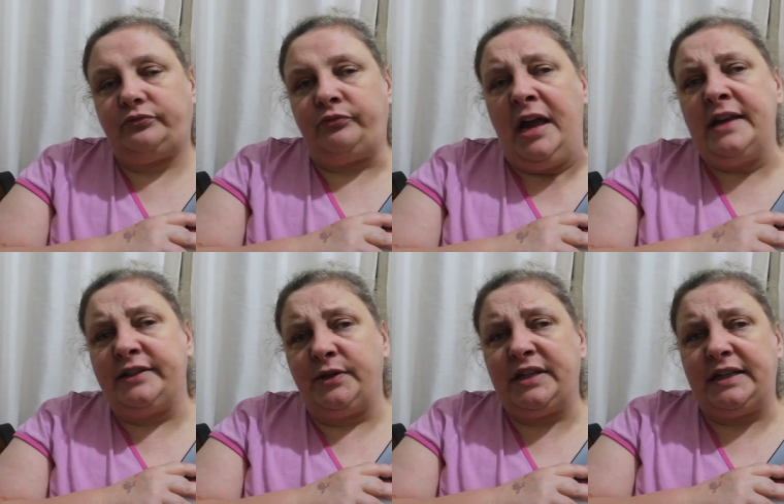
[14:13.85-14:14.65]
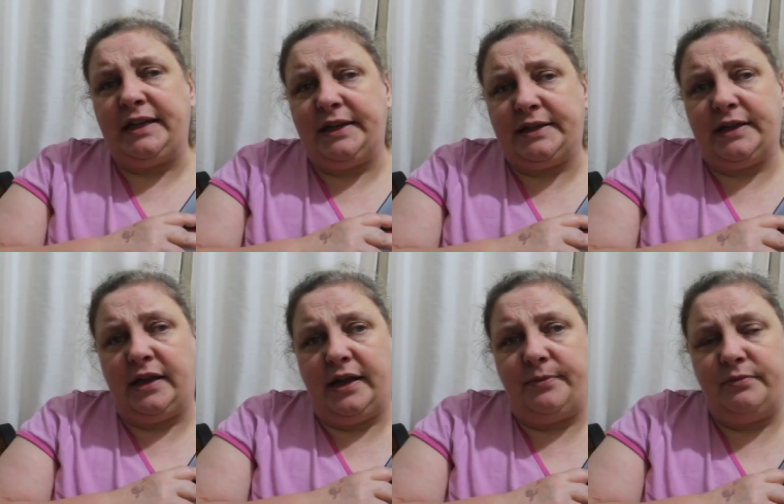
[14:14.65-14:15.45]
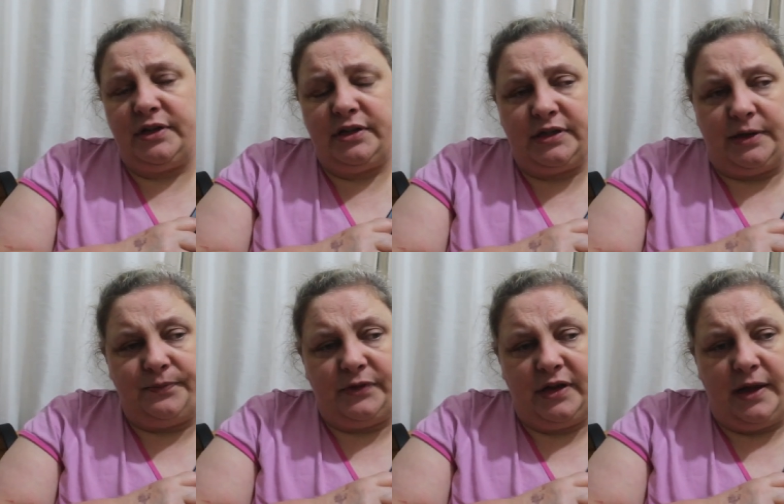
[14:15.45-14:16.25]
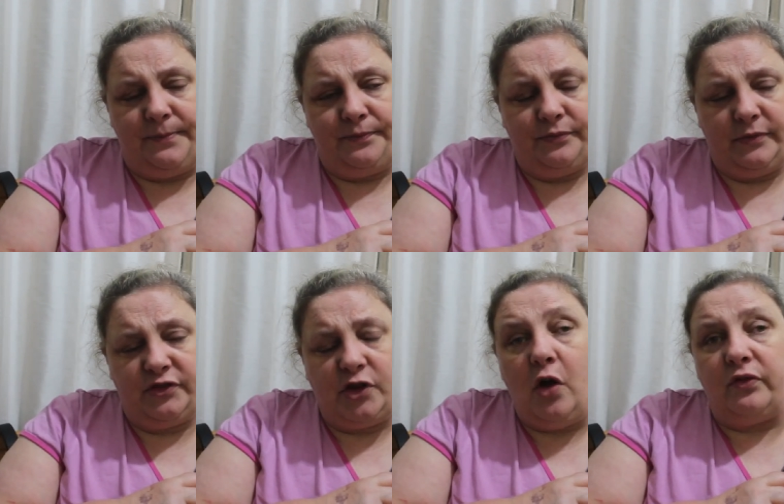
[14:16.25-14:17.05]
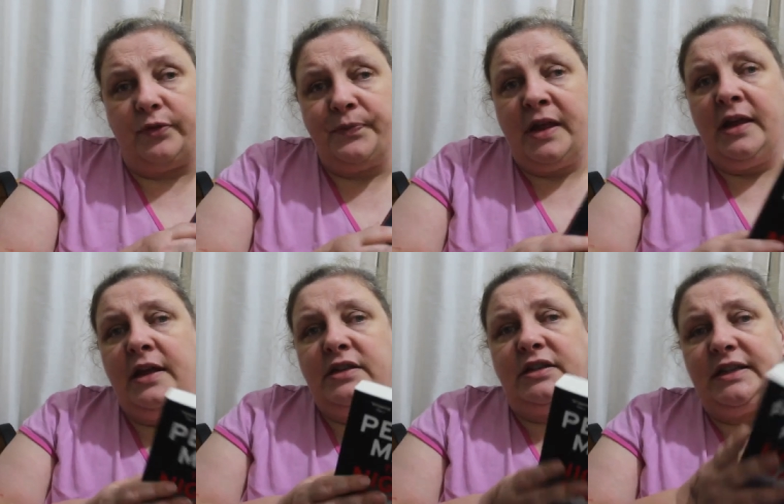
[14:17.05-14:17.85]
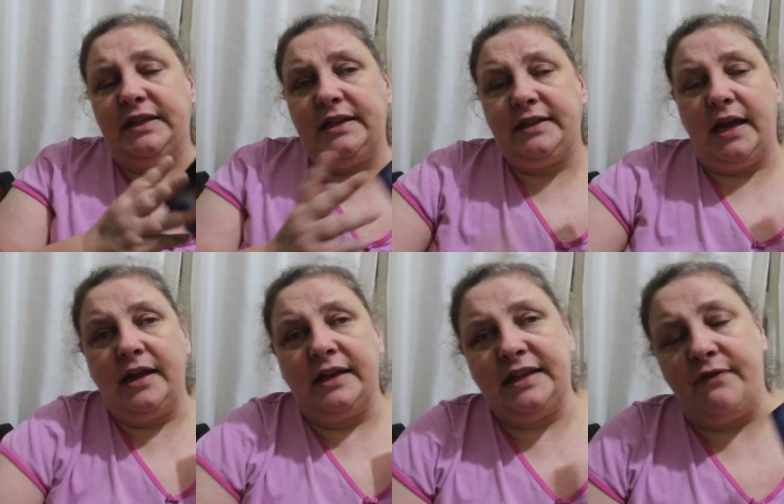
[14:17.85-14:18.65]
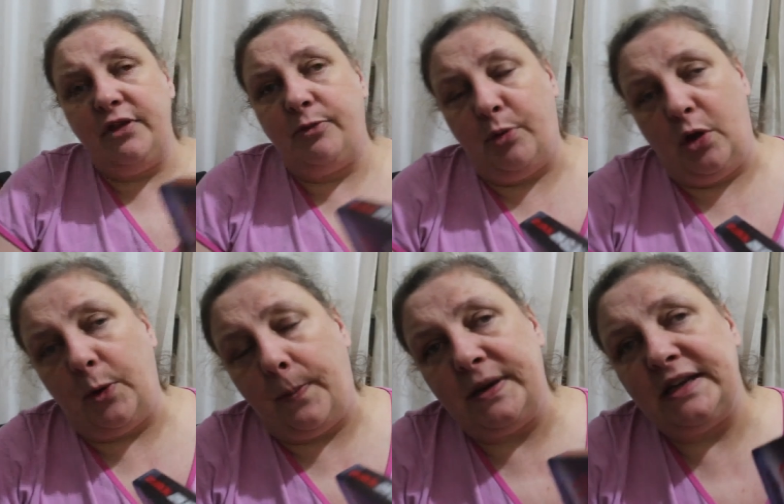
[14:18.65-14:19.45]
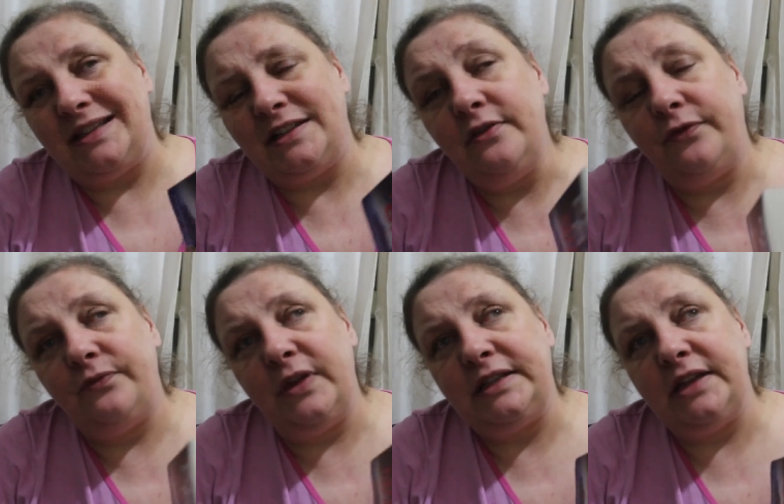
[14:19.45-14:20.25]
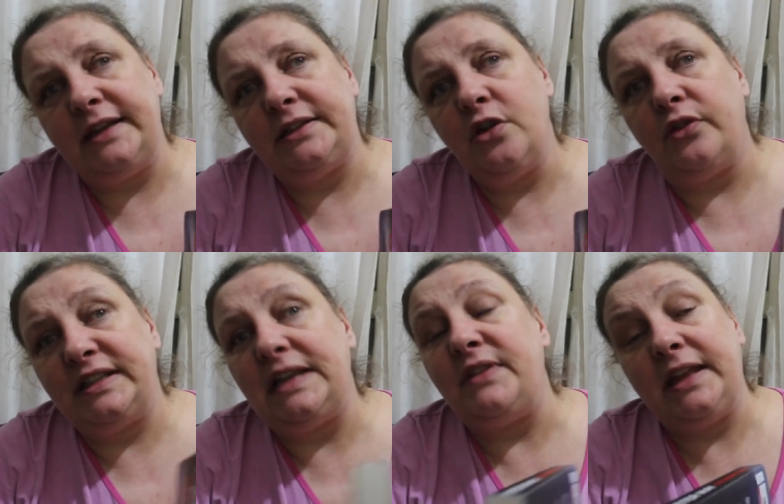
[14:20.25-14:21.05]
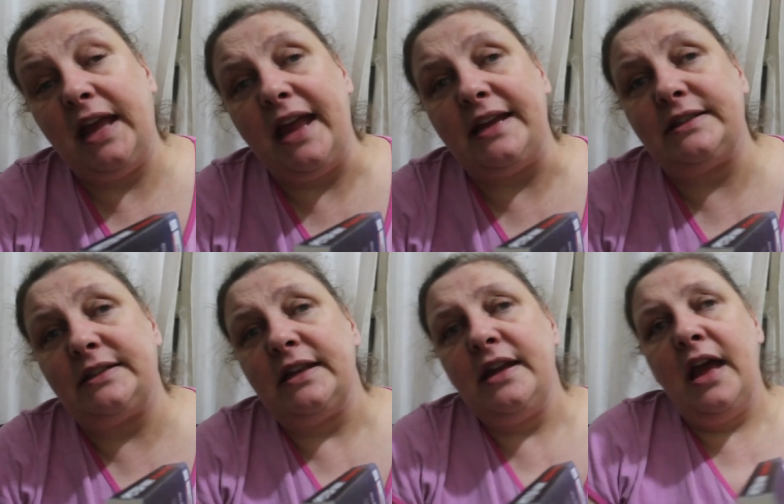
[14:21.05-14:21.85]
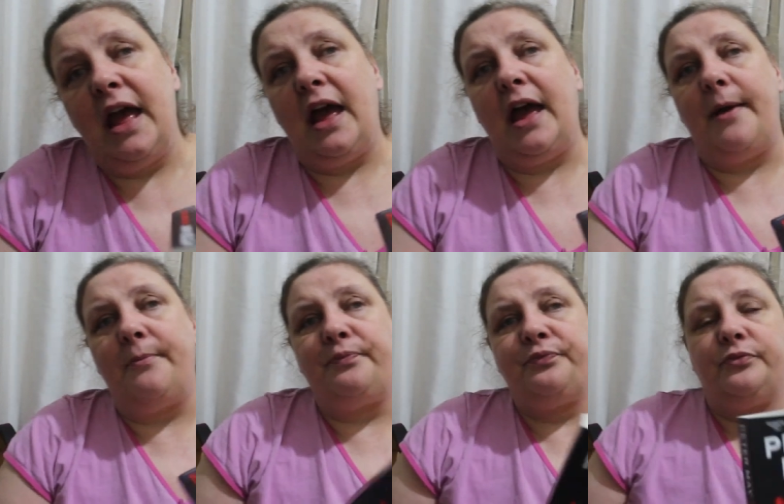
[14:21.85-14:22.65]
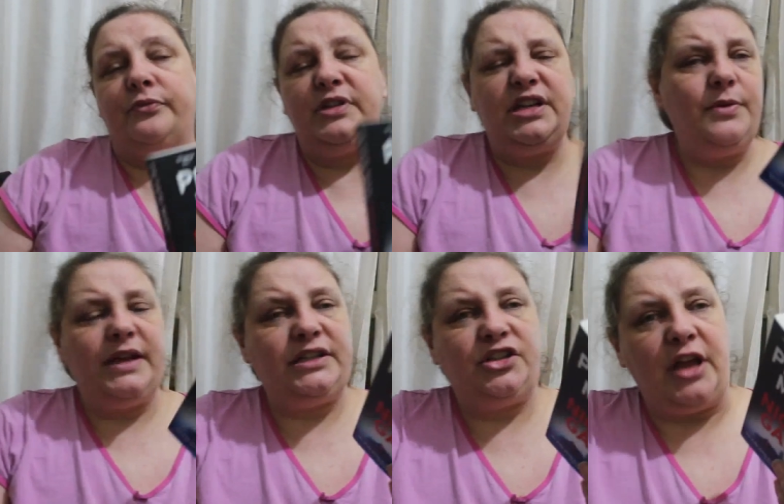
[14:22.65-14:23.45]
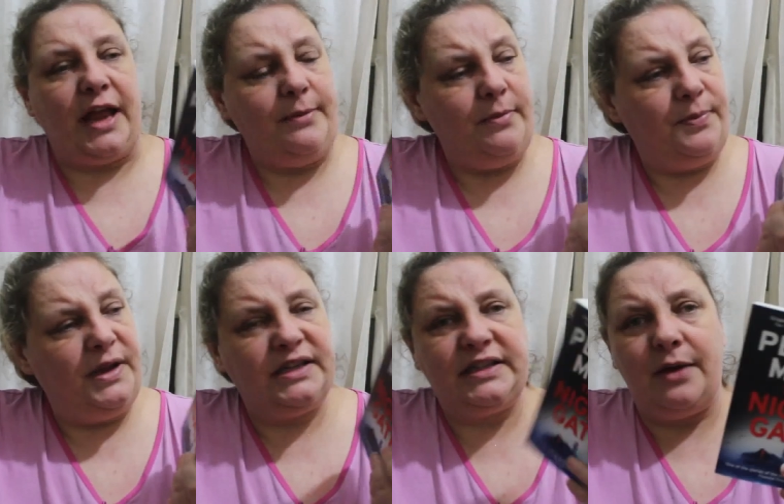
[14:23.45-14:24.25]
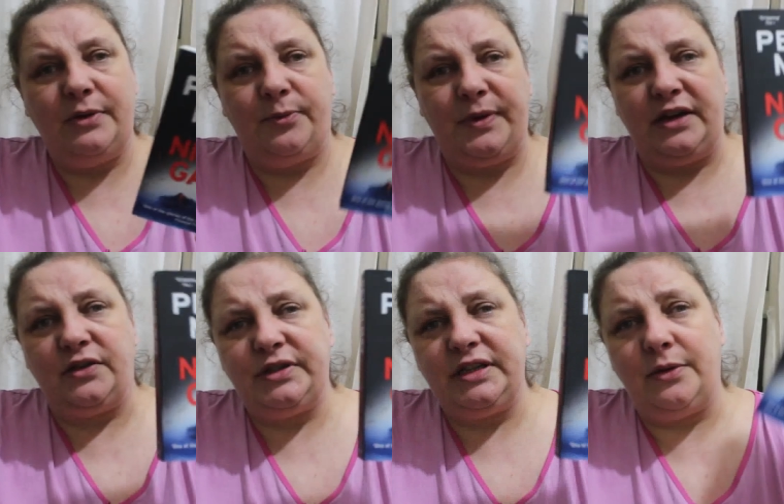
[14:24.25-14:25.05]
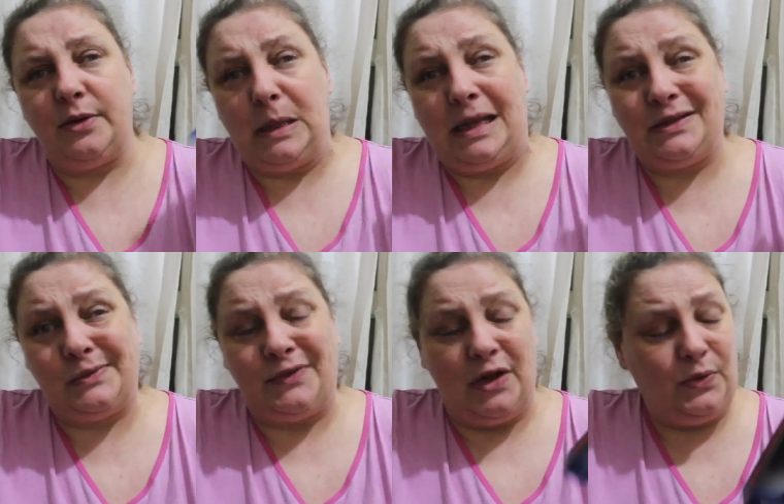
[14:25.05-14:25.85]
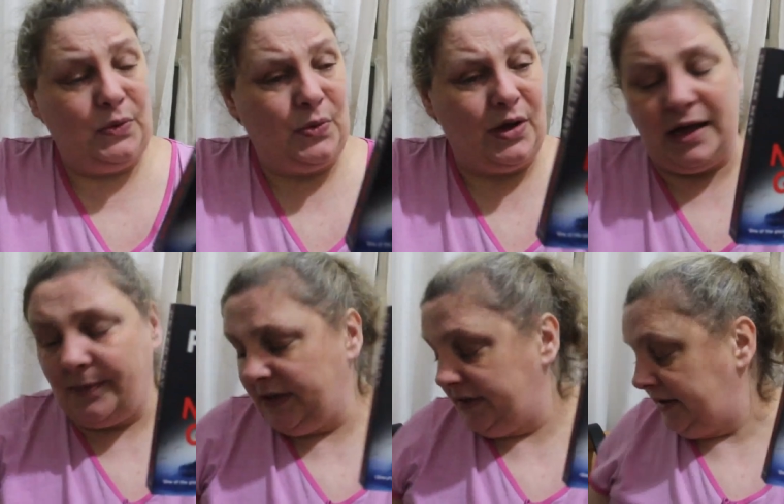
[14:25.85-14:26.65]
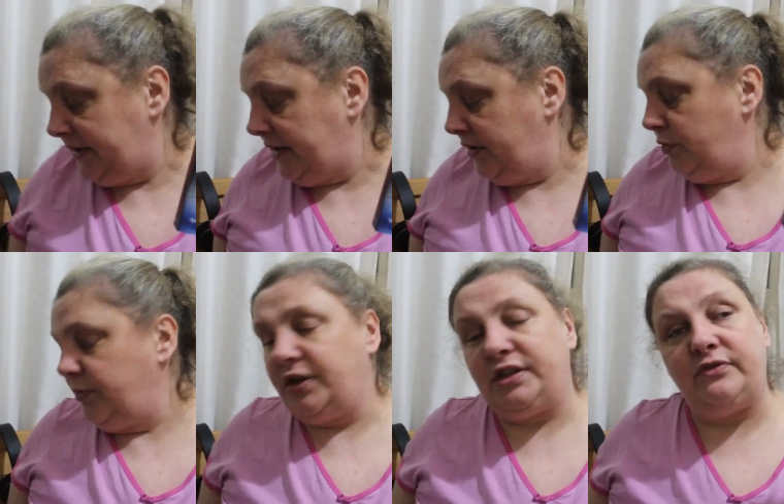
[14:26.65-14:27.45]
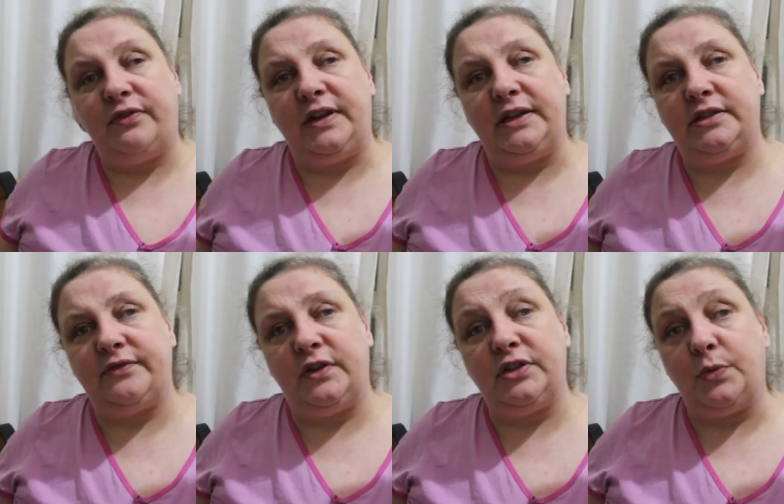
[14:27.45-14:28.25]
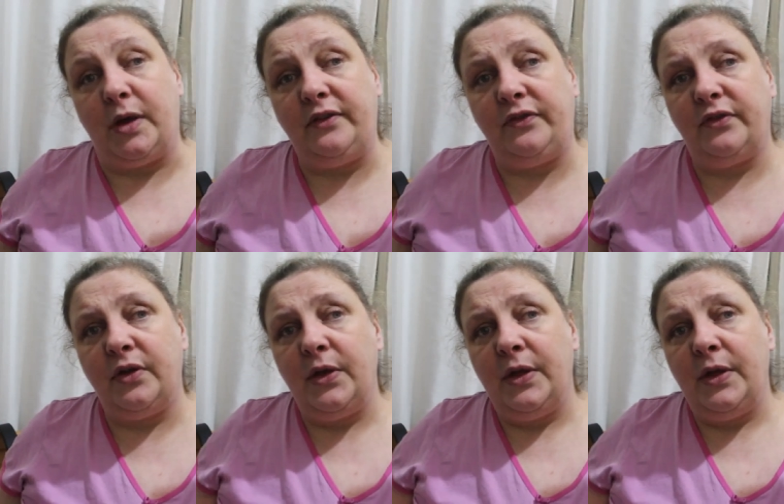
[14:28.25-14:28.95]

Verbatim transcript: Enzo said he could um, um, solve. So this is a seventh book, but it doesn't, it's, it's not the seventh case, um, which in a way is a shame because that would have been interesting. I would have liked to have known what happened, uh, who murdered Raffin's first wife.